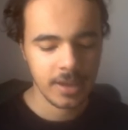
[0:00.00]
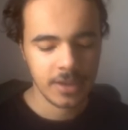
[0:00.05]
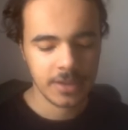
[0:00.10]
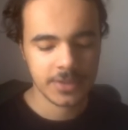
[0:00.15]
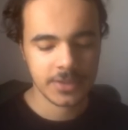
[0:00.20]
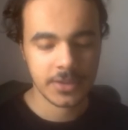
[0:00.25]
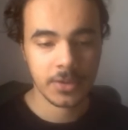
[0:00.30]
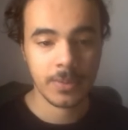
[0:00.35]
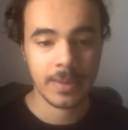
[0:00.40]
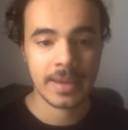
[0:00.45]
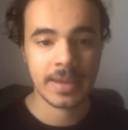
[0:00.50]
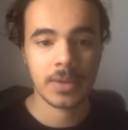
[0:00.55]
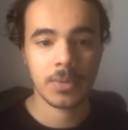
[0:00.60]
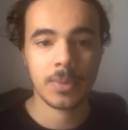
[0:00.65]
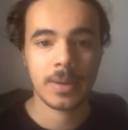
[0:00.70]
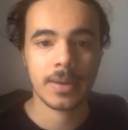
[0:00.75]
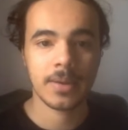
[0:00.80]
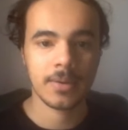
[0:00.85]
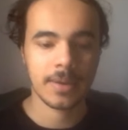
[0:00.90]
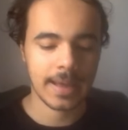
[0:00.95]
So a
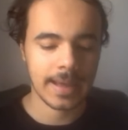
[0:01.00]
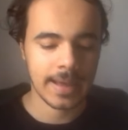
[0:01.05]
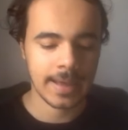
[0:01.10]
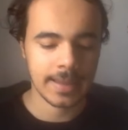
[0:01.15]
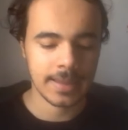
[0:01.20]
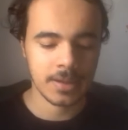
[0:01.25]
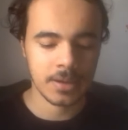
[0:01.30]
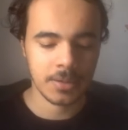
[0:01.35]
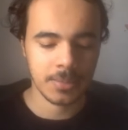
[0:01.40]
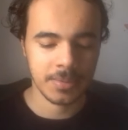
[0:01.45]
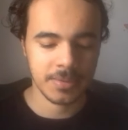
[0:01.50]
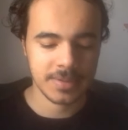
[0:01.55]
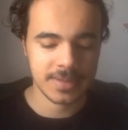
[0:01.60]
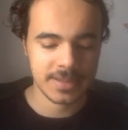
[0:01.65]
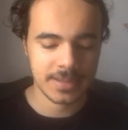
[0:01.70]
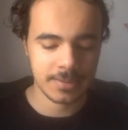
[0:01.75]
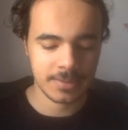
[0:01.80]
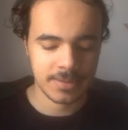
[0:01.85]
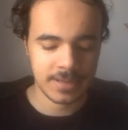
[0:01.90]
quick look at the WSL